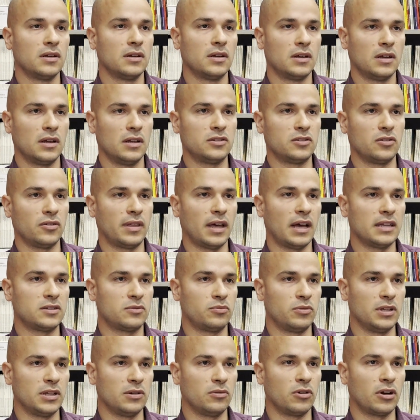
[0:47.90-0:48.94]
And so that's
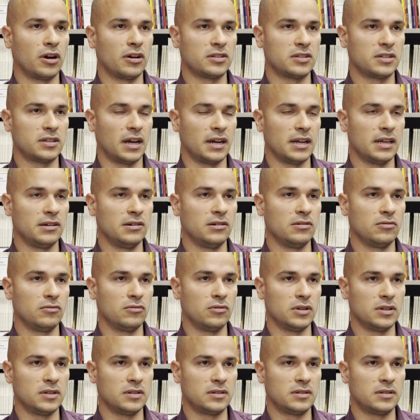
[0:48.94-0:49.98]
really what our study
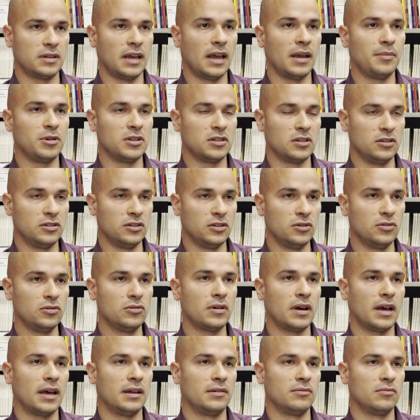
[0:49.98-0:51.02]
was aiming to do,
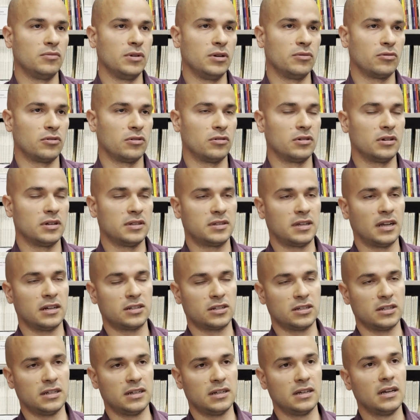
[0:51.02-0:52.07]
and we were
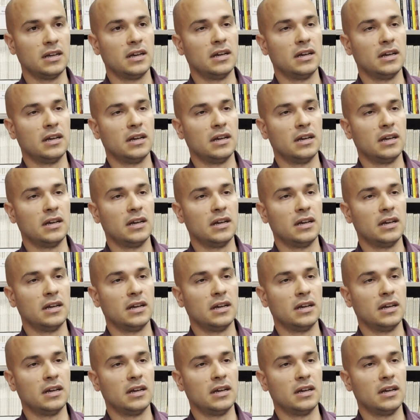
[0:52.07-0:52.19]
essentially